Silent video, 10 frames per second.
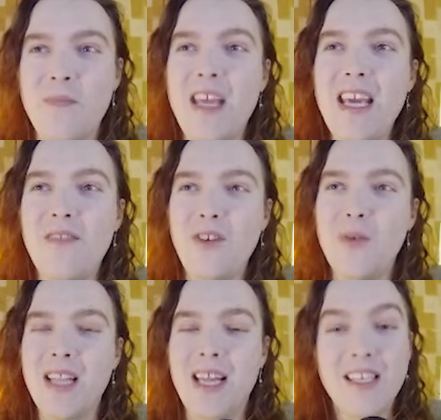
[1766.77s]
If you
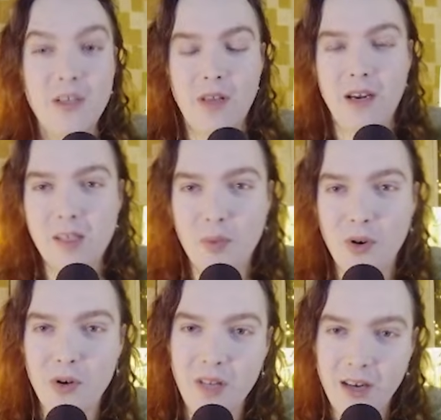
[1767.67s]
would like to, there is a
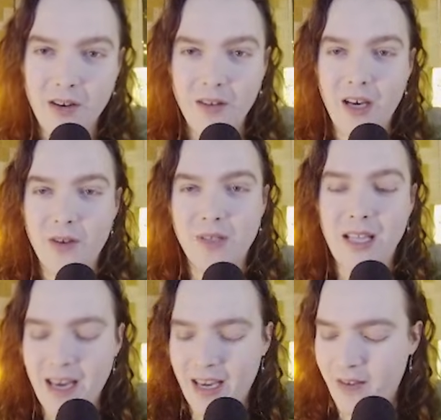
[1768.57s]
poll that currently goes
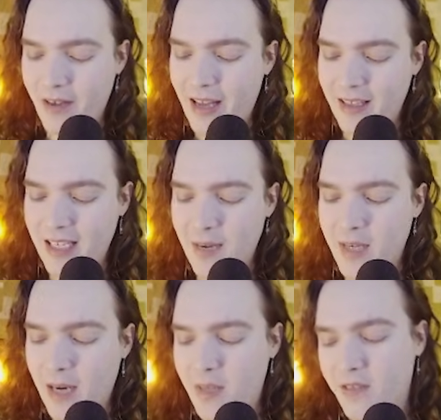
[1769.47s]
live at the same
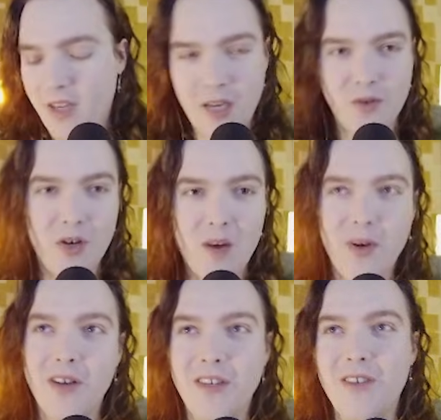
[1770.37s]
time these videos drop
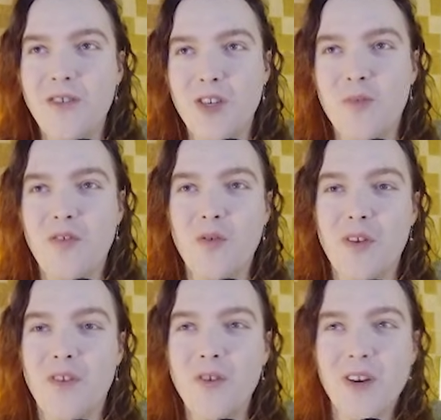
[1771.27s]
on YouTube if you want
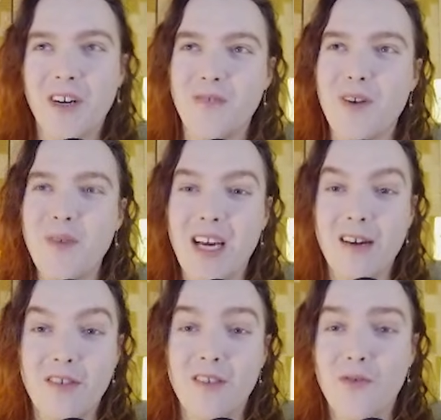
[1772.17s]
to vote on what we
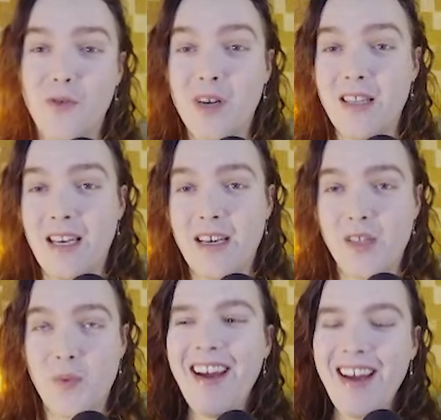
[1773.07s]
cover for the
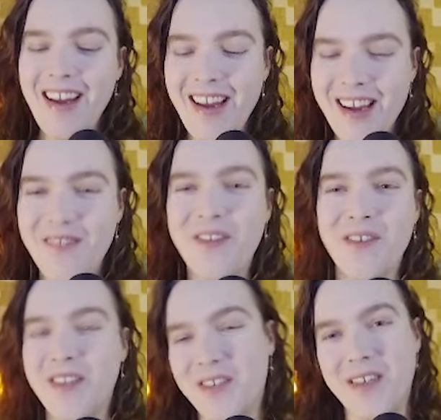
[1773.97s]
next week. If
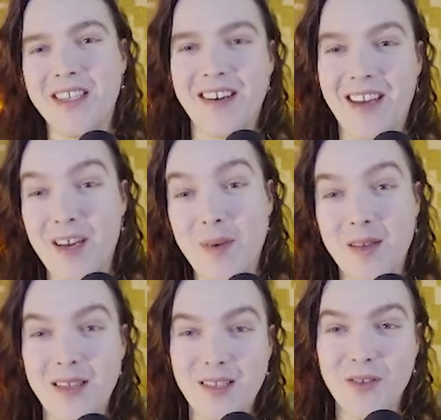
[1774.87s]
you enjoy talking
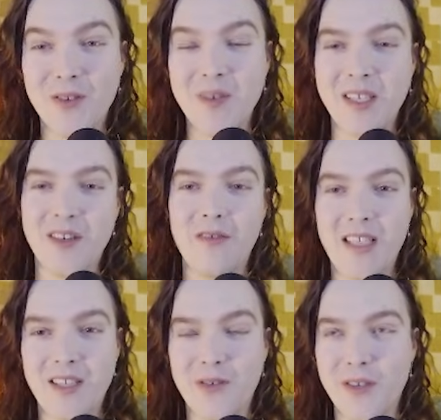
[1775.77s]
about this lore, we do have a
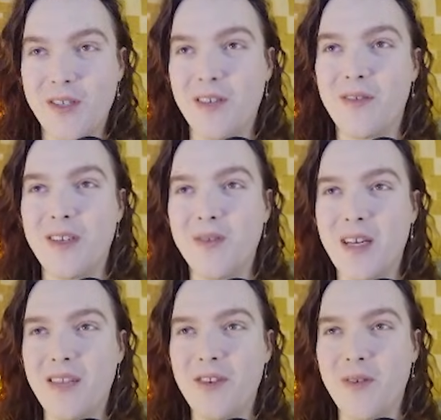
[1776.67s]
Discord server as
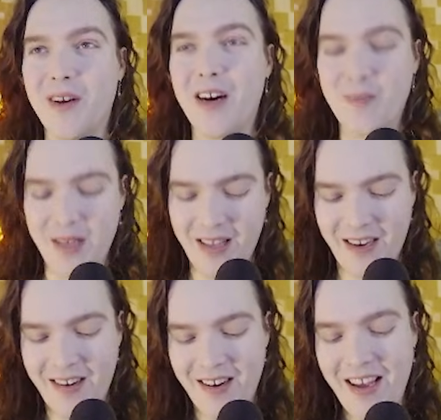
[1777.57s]
well. If you want to hop in
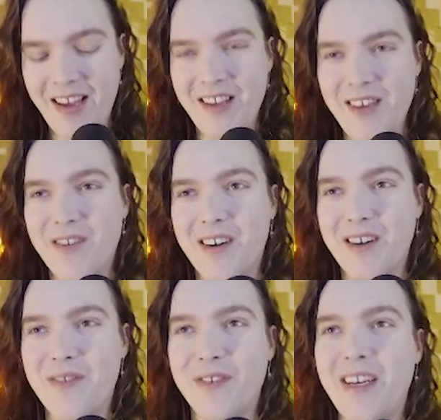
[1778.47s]
there, you
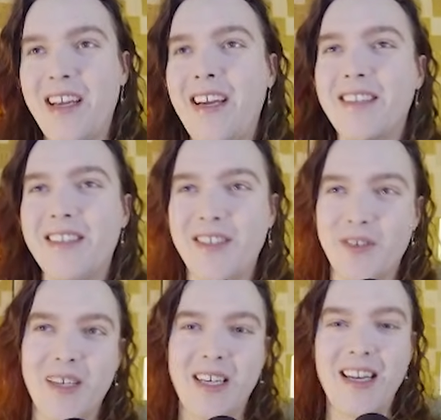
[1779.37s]
are free to
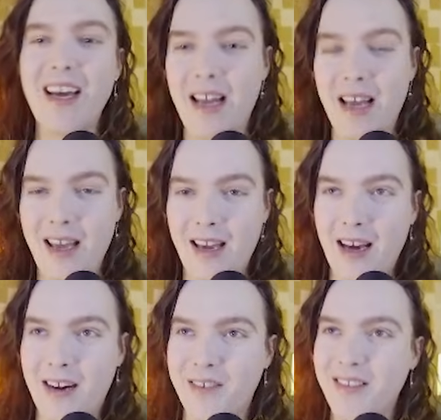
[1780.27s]
join and hang
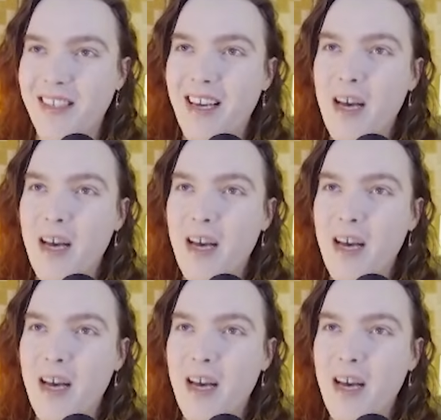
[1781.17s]
out.